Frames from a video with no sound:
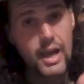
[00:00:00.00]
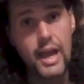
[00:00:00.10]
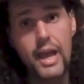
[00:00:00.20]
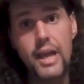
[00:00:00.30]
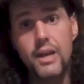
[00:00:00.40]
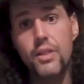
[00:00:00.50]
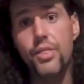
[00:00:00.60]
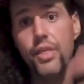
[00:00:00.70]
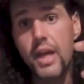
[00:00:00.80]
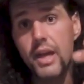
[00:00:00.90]
and
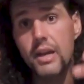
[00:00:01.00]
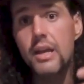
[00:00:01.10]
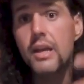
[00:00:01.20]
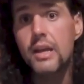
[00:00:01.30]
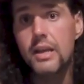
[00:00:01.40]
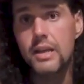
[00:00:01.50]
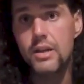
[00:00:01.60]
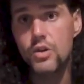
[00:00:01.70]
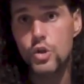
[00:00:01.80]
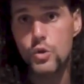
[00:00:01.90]
then
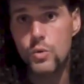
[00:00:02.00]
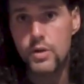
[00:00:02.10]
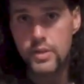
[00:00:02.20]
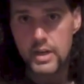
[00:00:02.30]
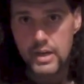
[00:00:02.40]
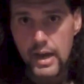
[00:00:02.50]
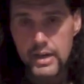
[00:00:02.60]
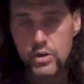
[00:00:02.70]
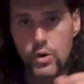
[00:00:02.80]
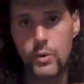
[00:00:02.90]
into the
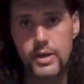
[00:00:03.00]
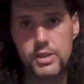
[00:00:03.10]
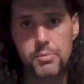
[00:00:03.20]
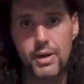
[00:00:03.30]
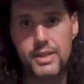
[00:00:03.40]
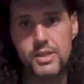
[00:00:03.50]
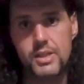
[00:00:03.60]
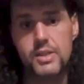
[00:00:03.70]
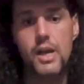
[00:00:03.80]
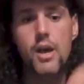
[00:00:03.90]
Nitro
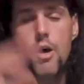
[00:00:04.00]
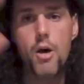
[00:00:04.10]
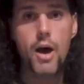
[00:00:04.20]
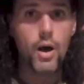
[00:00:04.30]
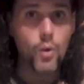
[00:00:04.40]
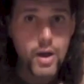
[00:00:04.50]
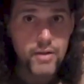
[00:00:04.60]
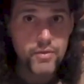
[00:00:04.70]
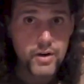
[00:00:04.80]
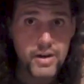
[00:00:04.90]
Expresses.
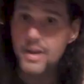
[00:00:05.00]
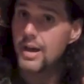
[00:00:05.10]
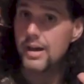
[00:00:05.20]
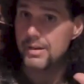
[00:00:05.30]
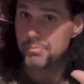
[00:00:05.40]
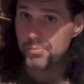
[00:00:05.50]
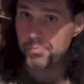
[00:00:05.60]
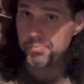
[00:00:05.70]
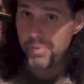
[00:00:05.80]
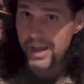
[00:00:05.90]
However, I'm
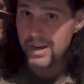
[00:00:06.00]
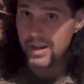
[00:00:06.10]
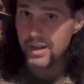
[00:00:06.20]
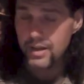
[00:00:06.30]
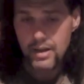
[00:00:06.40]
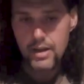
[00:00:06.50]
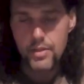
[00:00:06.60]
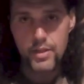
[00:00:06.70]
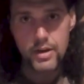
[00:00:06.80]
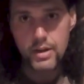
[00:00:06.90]
betting
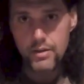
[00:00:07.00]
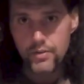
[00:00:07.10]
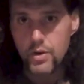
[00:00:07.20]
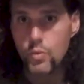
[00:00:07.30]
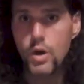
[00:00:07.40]
that if you're